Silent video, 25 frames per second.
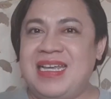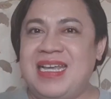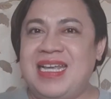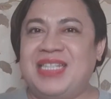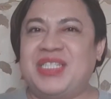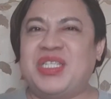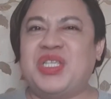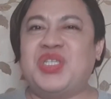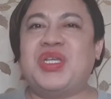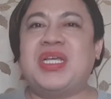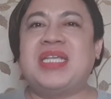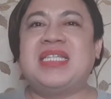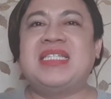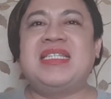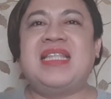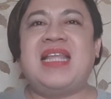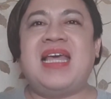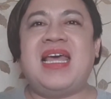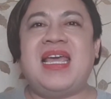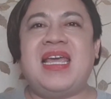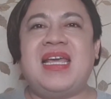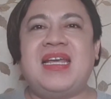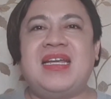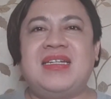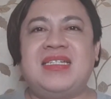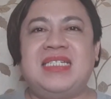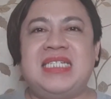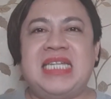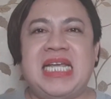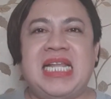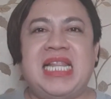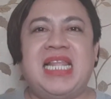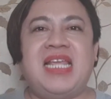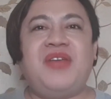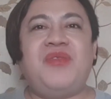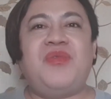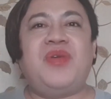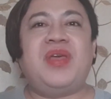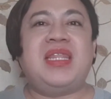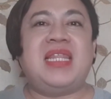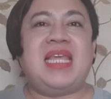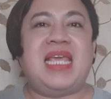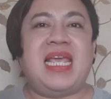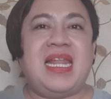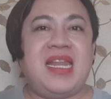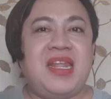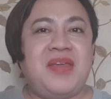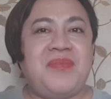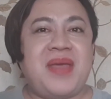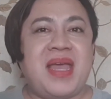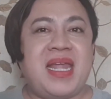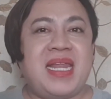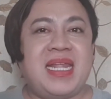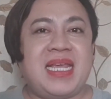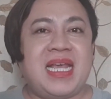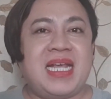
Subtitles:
So just like dealing with idiomatic